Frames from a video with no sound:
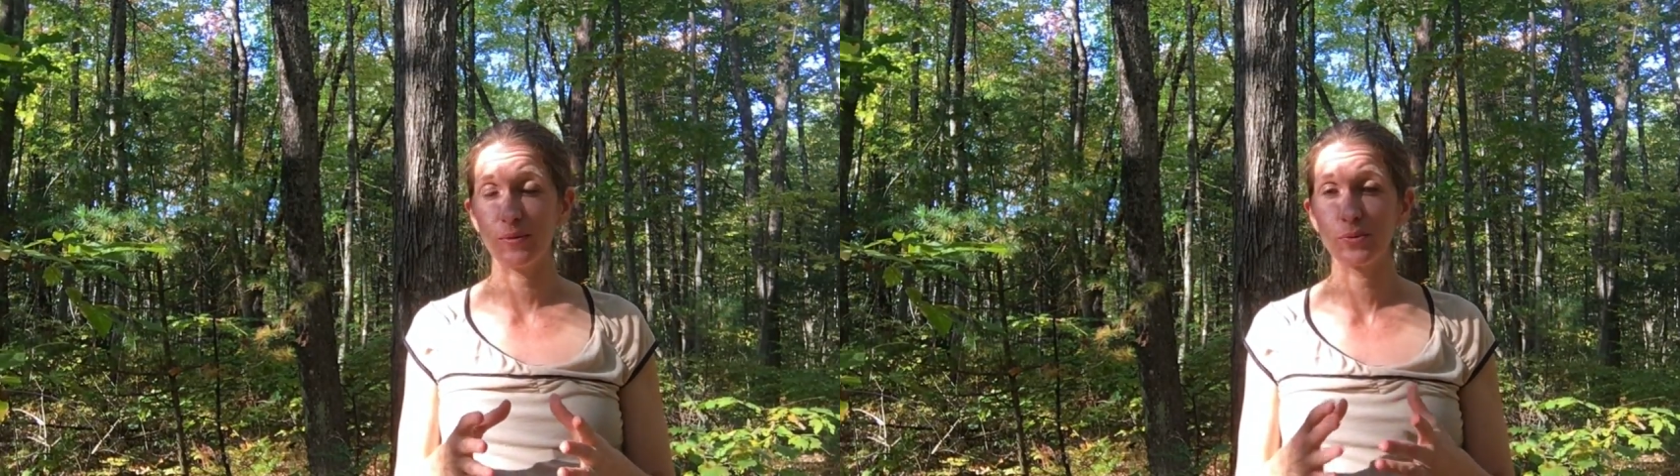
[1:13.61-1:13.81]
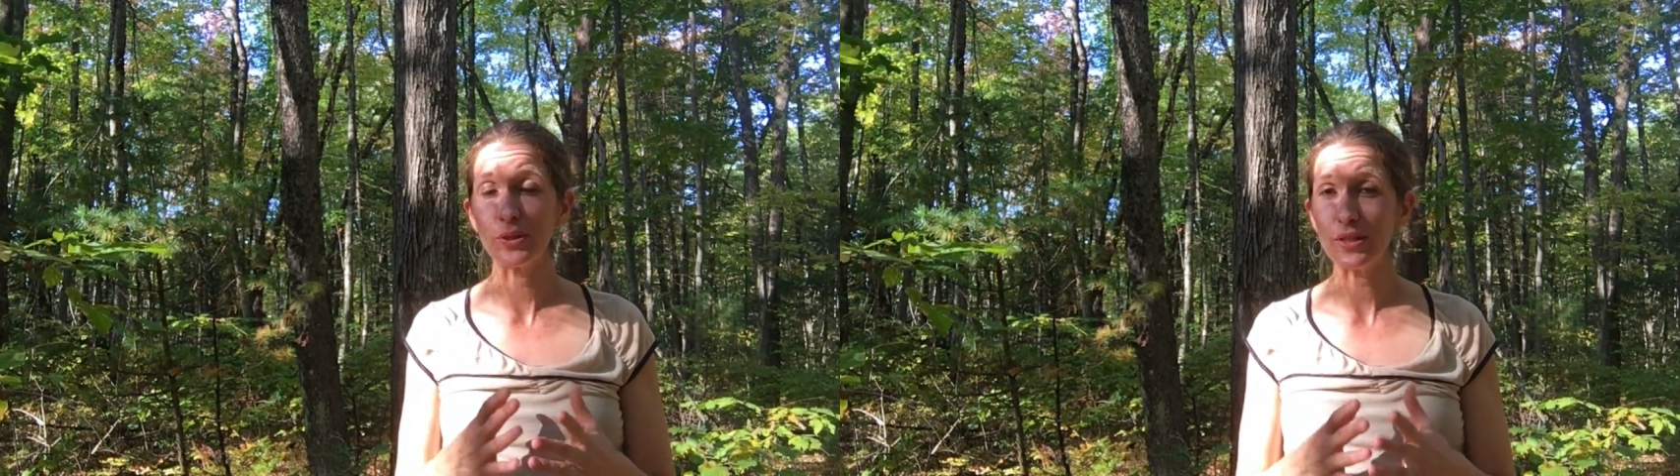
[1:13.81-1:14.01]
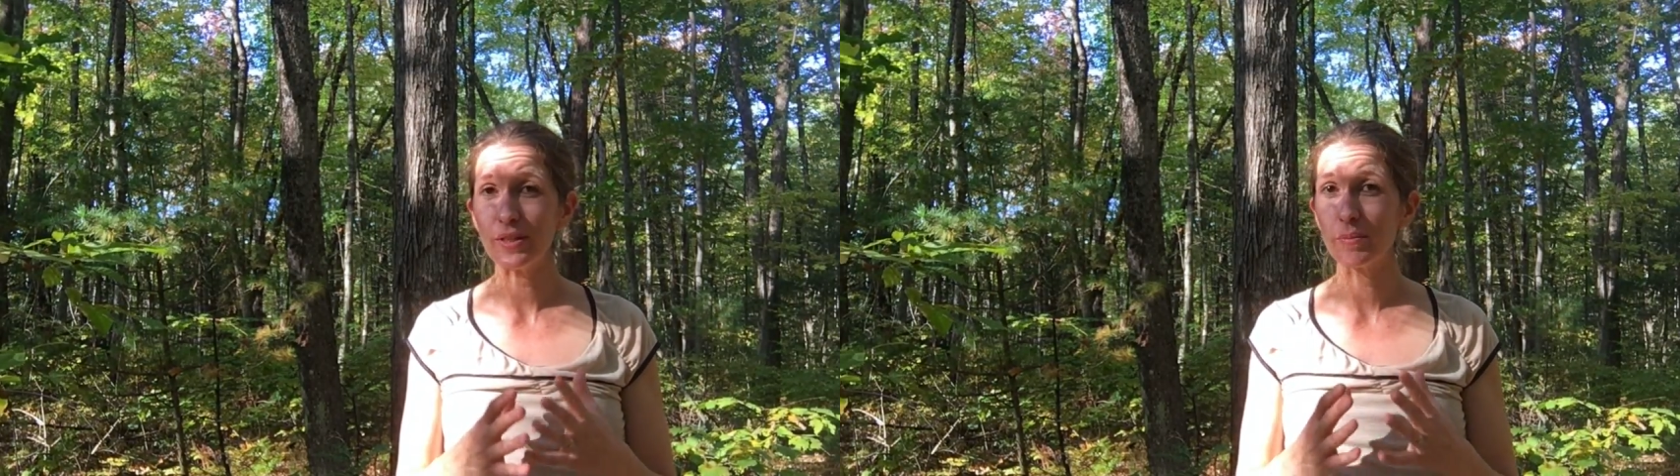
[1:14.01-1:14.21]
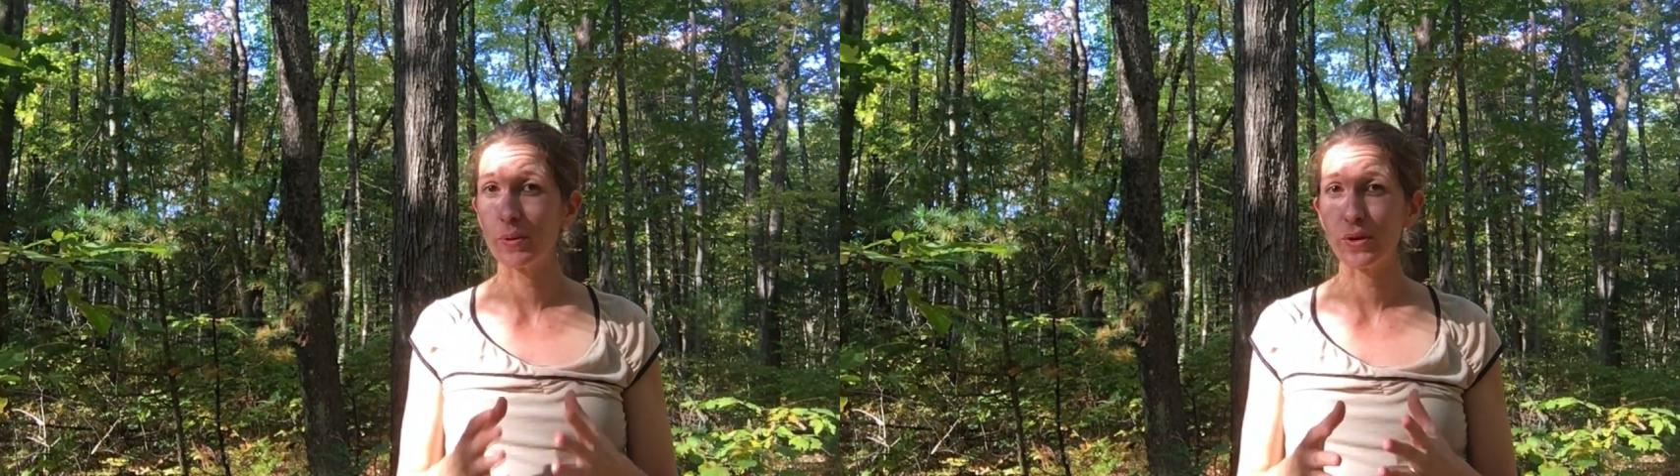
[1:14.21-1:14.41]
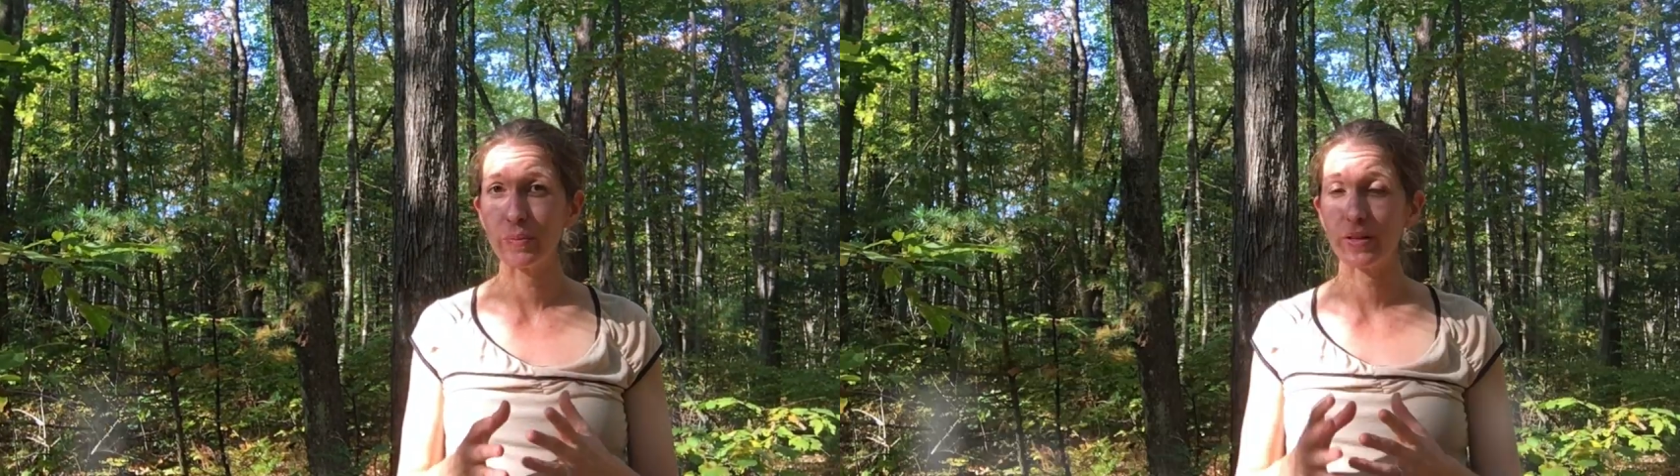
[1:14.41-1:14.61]
really
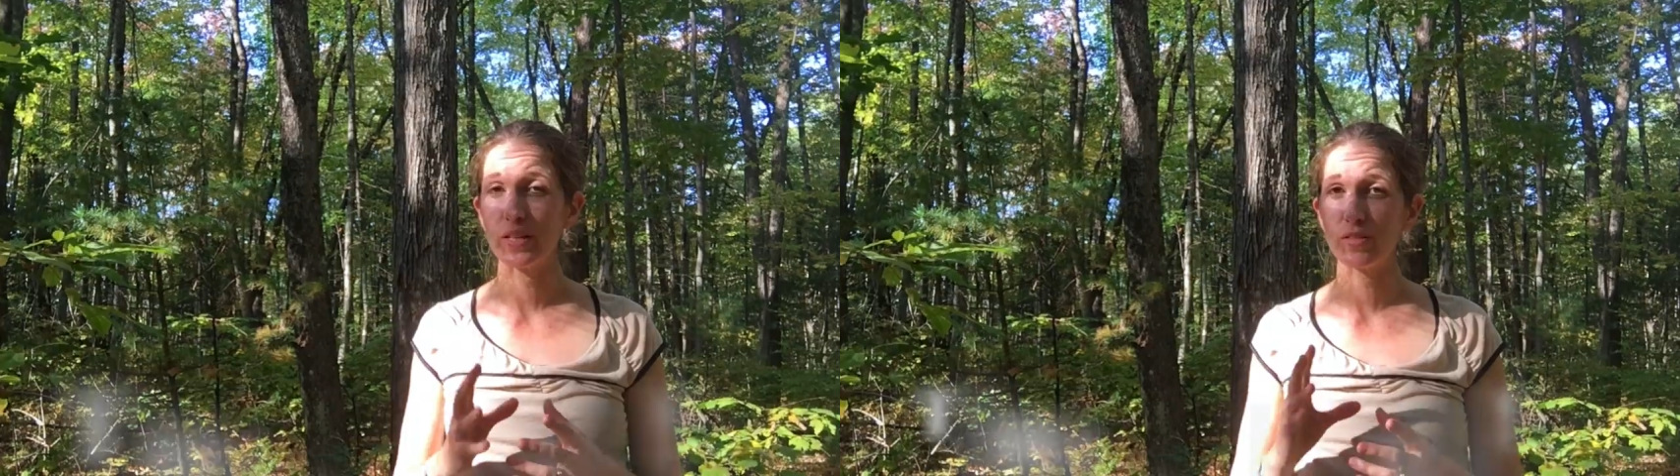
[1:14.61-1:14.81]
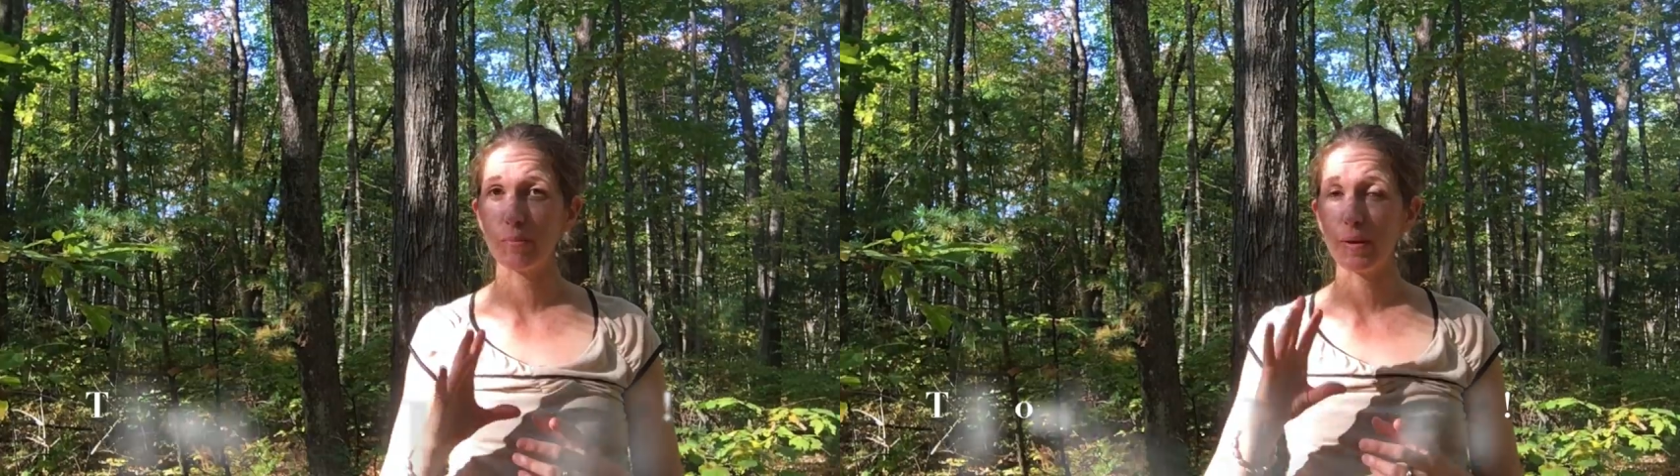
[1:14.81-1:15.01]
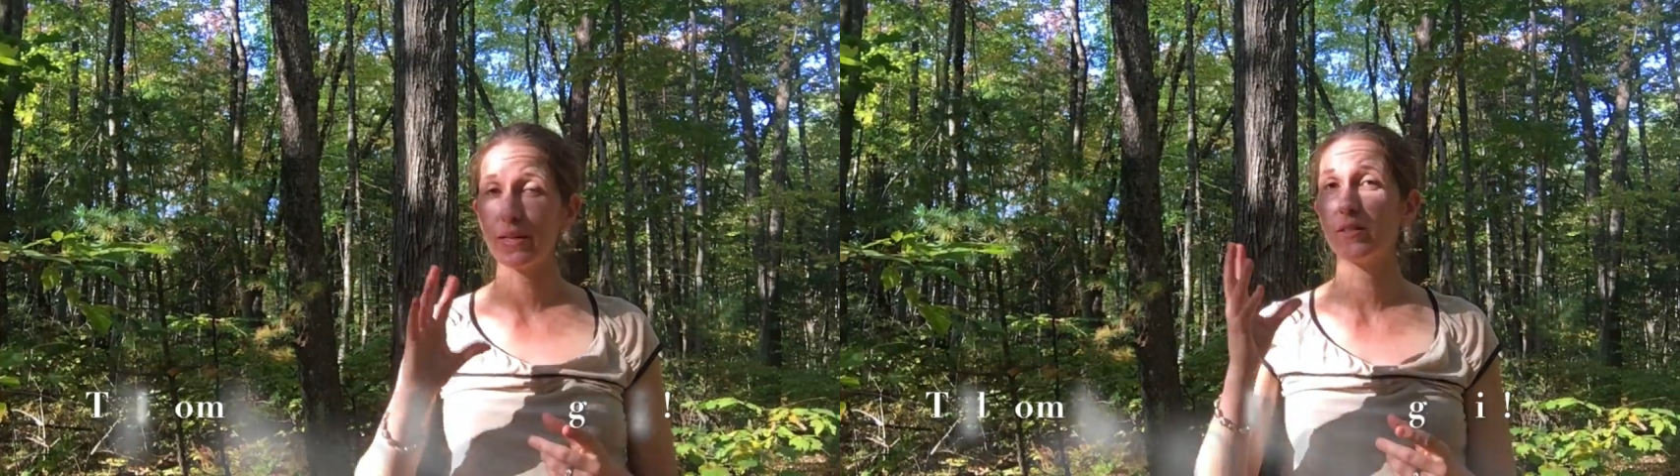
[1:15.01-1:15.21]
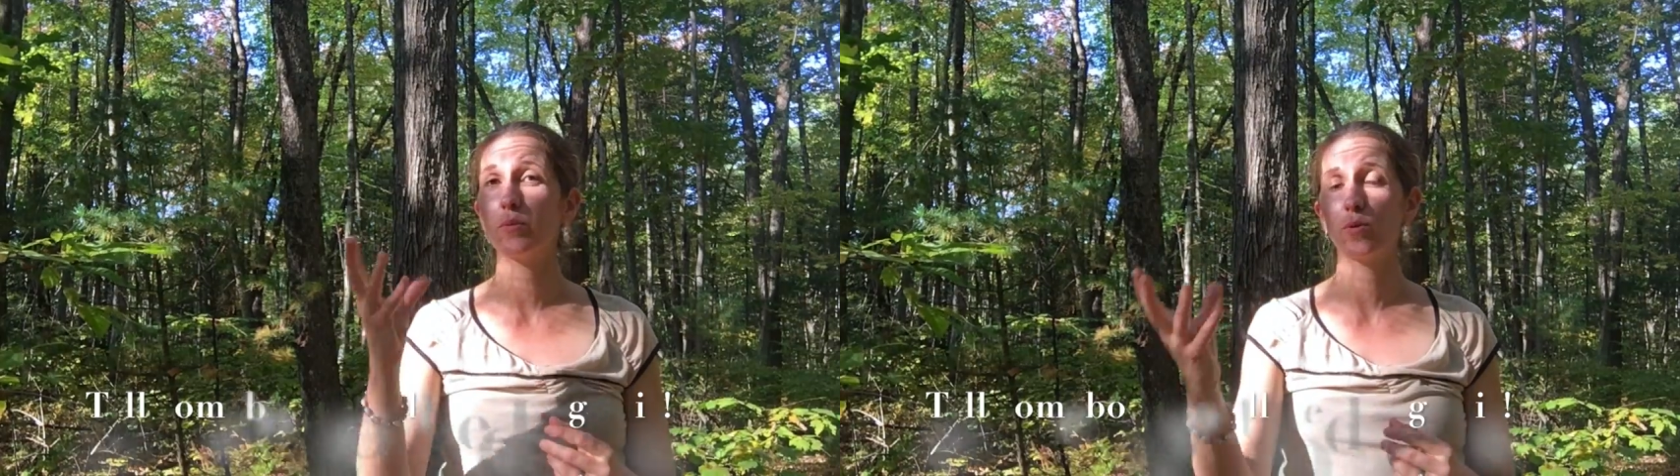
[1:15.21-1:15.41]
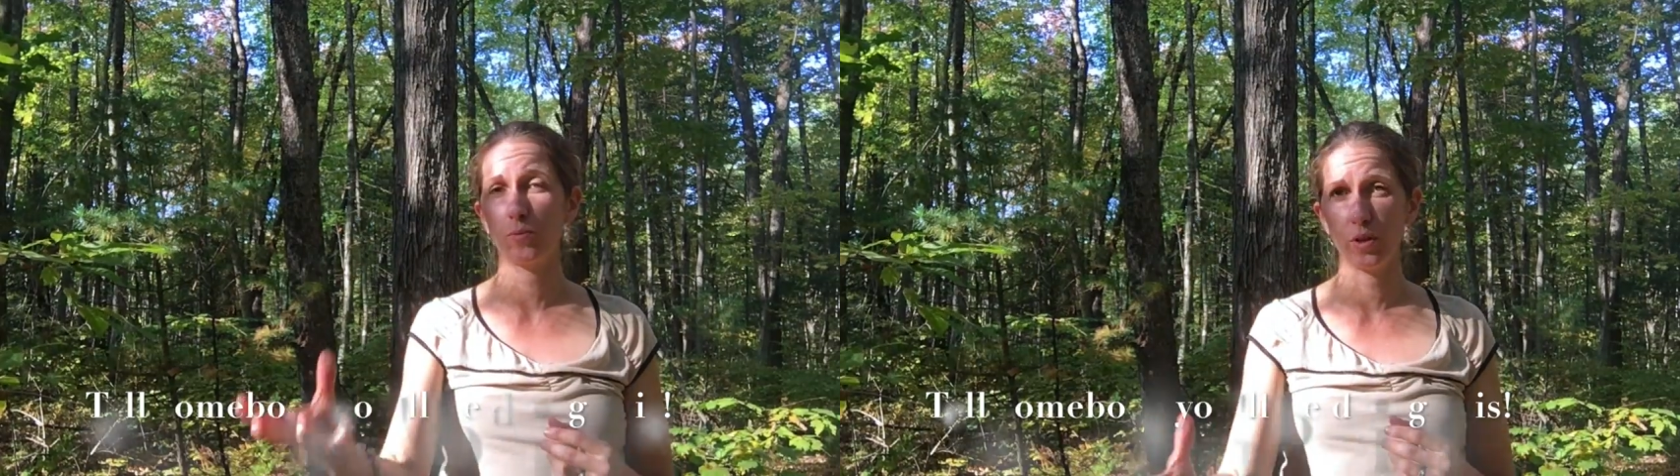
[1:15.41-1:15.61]
important because it makes it
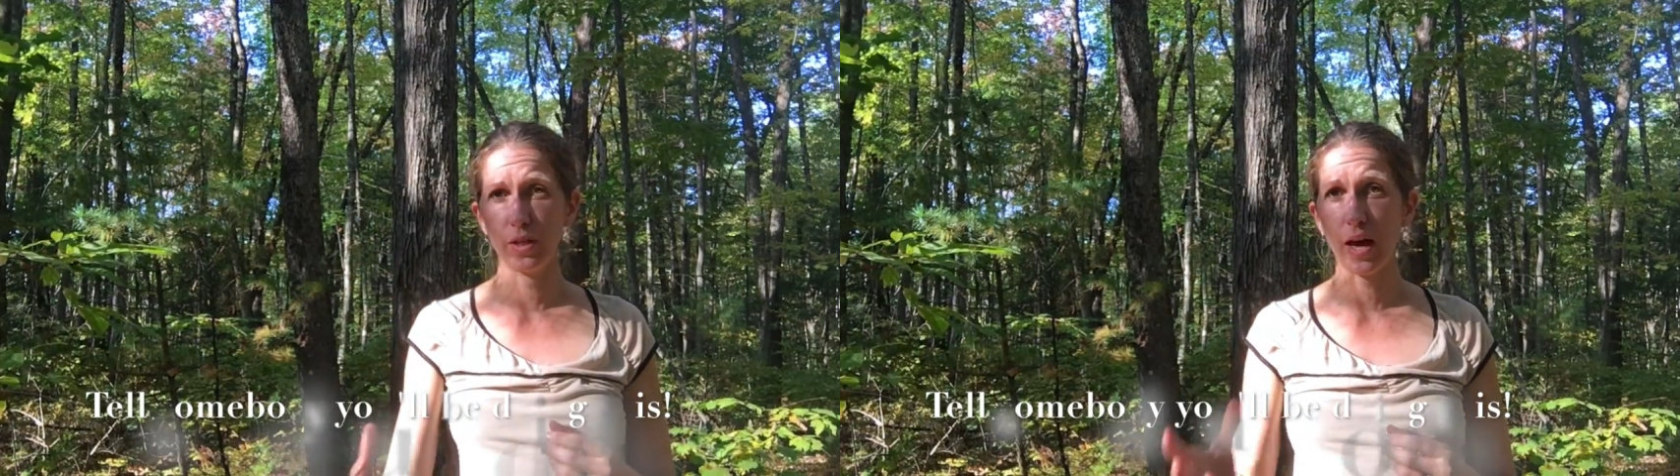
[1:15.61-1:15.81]
more real.